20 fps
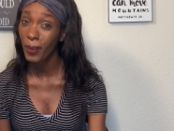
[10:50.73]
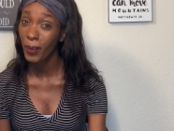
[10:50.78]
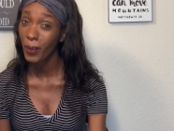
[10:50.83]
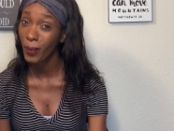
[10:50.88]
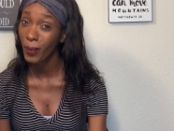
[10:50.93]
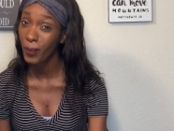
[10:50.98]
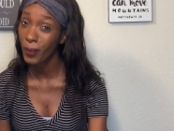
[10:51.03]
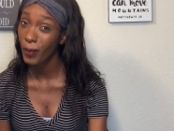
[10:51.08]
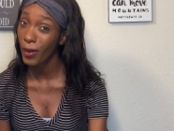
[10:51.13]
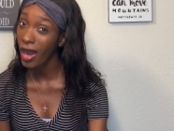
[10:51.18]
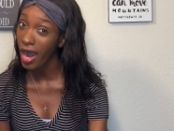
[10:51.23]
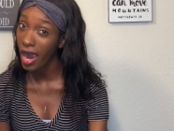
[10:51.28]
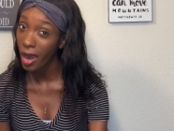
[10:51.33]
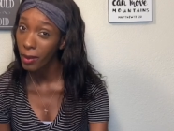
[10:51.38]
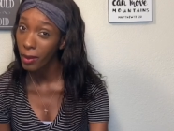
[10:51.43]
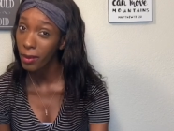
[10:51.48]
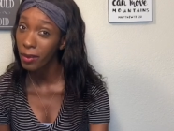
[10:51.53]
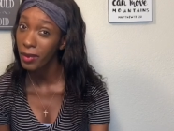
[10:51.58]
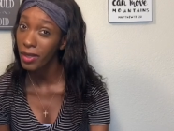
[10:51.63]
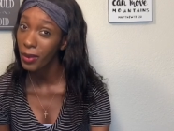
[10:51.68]

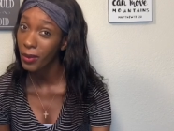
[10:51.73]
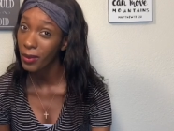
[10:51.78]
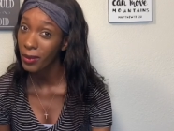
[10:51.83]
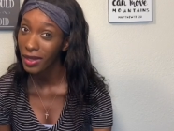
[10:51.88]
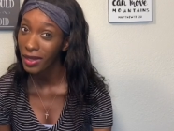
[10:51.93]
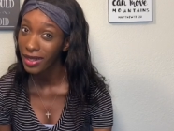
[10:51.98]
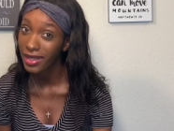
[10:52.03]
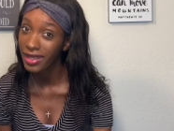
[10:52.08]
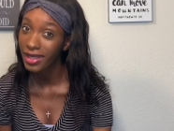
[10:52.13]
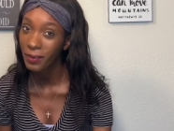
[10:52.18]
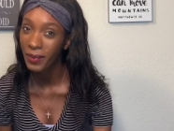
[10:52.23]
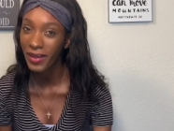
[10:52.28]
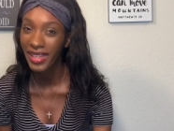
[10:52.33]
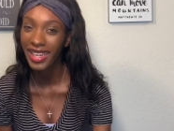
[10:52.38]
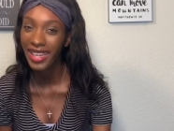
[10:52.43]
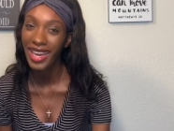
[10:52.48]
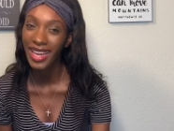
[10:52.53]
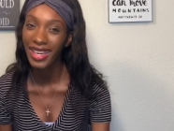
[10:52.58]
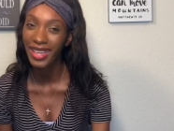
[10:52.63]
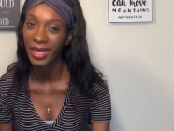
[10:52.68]
probably would, but
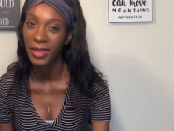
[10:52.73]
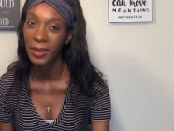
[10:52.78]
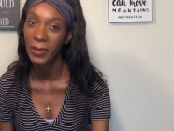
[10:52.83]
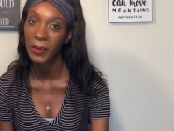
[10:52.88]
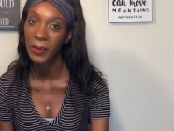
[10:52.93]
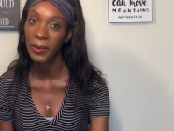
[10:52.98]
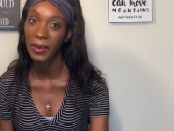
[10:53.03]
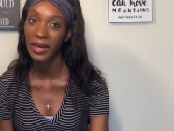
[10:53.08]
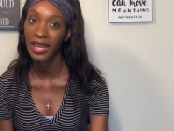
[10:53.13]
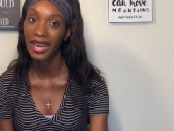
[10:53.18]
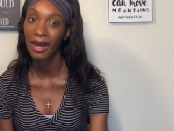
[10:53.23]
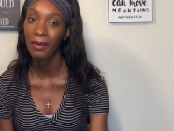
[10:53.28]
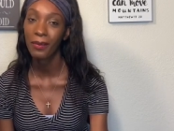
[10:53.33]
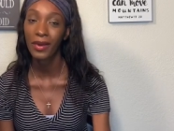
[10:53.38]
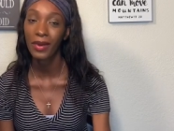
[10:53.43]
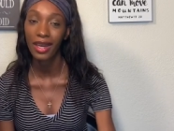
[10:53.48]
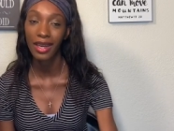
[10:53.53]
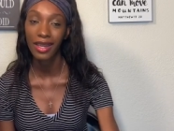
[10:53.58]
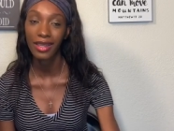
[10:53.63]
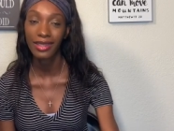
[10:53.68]
not anymore.
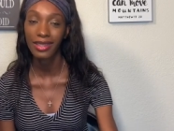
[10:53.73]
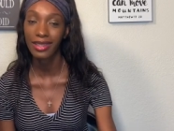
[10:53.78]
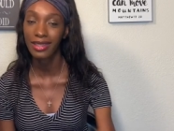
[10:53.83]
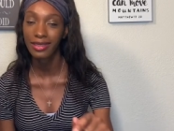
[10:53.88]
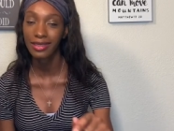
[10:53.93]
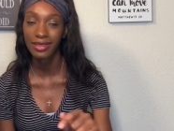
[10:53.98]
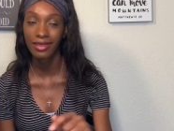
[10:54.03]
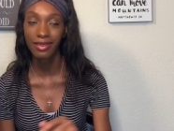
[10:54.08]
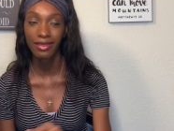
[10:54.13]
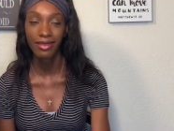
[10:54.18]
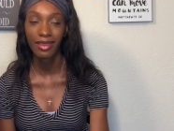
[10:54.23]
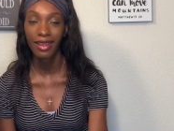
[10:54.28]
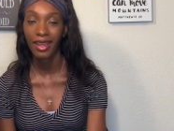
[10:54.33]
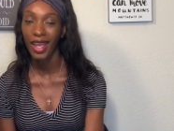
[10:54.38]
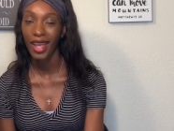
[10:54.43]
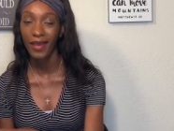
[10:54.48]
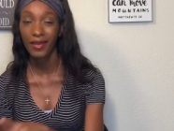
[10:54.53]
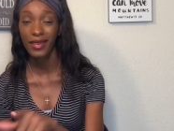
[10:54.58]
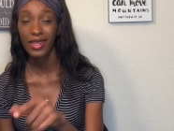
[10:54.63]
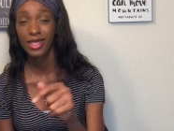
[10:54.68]
But listen, if
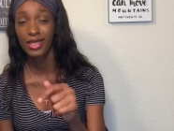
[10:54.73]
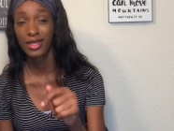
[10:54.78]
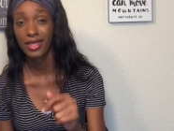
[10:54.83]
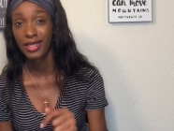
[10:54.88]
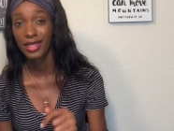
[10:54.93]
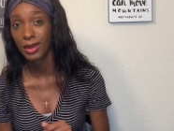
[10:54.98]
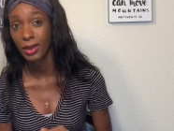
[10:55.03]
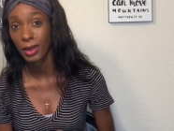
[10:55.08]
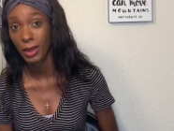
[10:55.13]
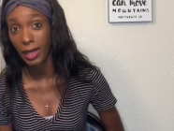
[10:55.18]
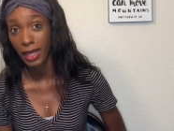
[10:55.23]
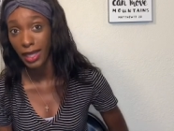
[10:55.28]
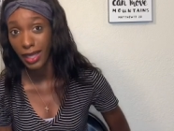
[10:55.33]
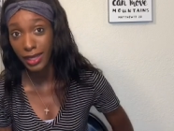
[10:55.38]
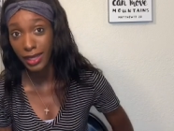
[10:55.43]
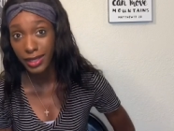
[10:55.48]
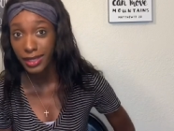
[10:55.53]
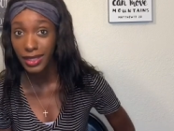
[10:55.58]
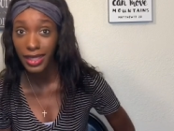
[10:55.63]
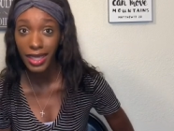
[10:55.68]
I should see Yolanda
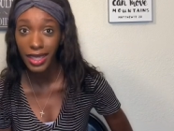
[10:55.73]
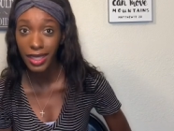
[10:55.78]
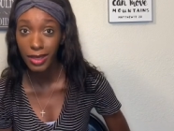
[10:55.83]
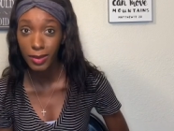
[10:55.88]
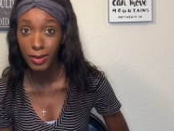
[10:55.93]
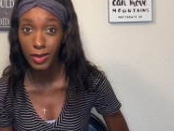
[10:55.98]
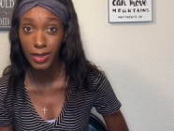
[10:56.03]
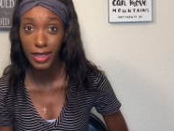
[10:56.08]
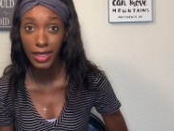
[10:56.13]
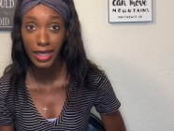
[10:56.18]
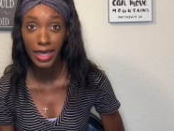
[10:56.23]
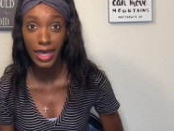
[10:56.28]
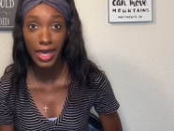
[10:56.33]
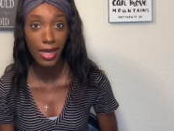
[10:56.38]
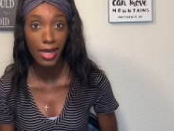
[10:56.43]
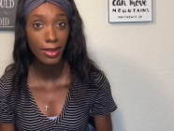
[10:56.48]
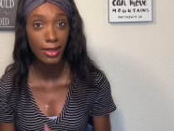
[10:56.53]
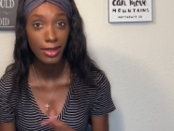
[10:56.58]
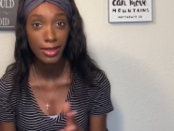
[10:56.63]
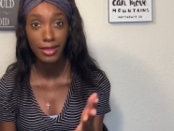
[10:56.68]
Adams right now,
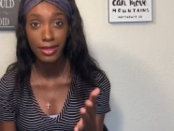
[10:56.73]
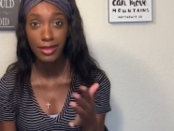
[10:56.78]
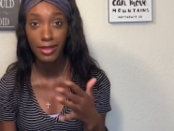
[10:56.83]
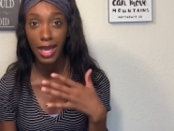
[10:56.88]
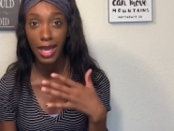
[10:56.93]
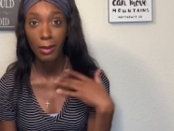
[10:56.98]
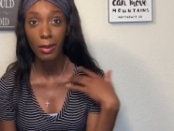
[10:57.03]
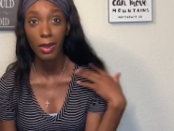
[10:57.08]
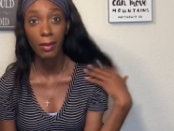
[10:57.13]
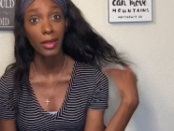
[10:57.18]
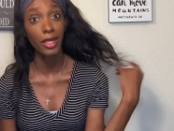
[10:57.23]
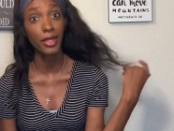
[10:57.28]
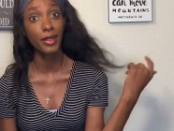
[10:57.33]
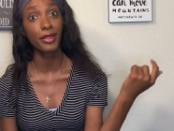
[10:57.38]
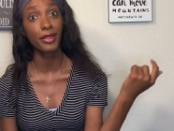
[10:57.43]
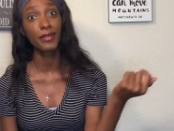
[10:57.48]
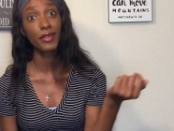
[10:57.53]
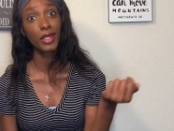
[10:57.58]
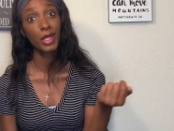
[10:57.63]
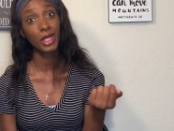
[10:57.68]
listen, I'm gonna be on the
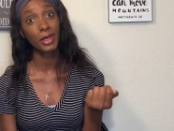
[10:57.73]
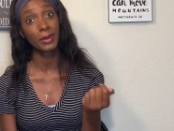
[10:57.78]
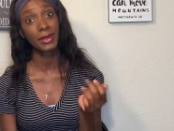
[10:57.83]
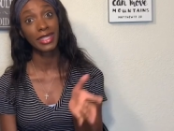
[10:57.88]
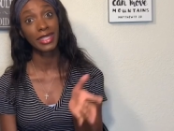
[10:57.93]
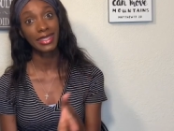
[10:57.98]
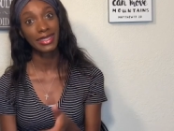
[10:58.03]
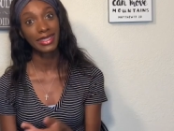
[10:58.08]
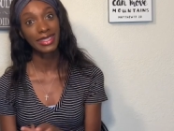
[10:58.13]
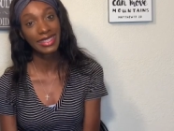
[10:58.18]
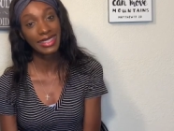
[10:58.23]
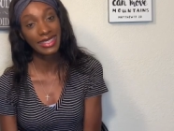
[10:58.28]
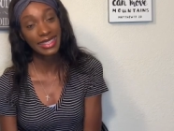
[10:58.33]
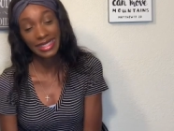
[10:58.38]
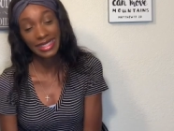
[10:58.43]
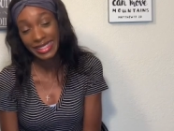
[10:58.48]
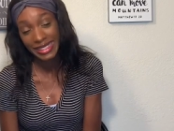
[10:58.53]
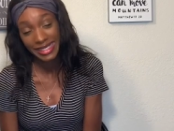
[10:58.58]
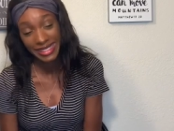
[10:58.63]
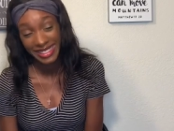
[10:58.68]
floor because
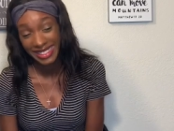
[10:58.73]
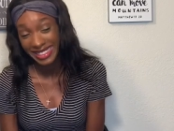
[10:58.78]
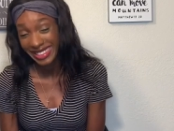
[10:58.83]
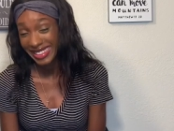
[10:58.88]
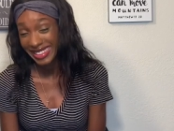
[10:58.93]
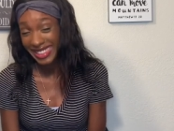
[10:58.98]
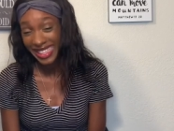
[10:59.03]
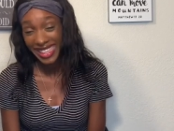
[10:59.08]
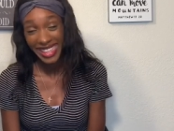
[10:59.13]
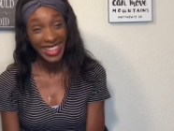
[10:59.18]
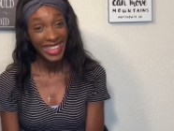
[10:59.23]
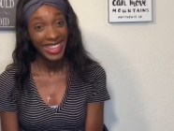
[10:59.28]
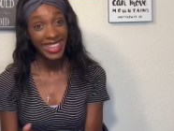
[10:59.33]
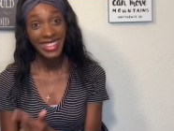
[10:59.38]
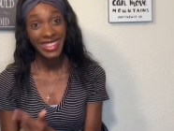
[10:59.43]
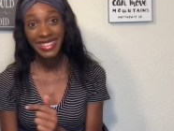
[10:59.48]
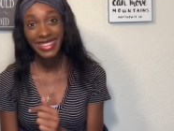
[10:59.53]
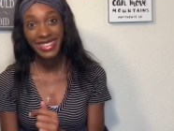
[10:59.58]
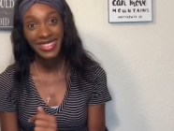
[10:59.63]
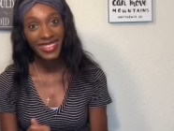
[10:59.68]
it's
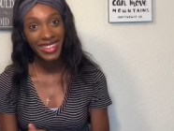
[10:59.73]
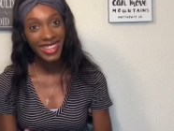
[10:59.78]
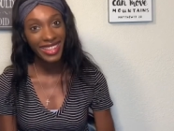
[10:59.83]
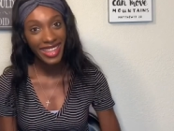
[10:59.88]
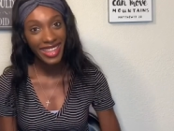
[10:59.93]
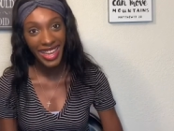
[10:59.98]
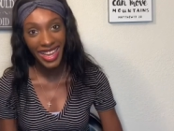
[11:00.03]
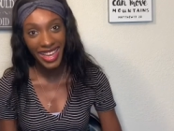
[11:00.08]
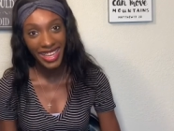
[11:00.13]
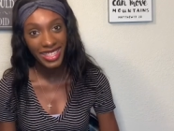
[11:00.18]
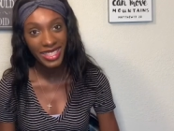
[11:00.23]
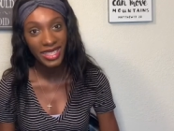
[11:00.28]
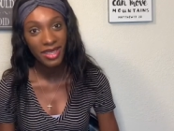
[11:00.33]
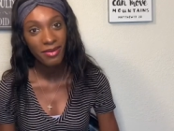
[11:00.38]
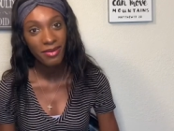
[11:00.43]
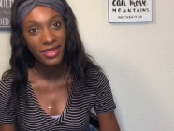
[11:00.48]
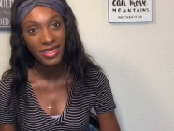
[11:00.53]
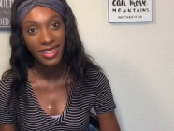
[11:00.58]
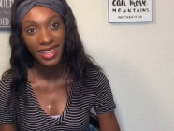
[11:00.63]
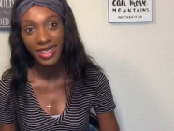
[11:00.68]
Yolanda Adams.
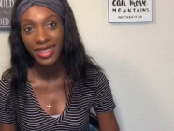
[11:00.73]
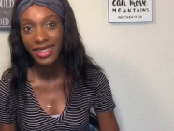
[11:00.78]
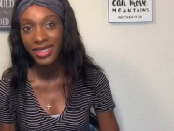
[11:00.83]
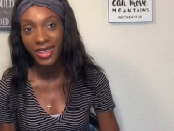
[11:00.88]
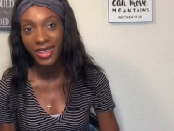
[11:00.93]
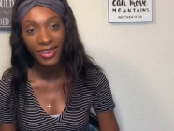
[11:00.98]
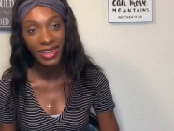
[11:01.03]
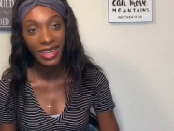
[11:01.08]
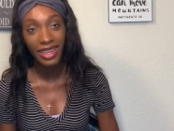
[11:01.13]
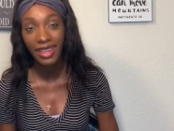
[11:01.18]
Yolanda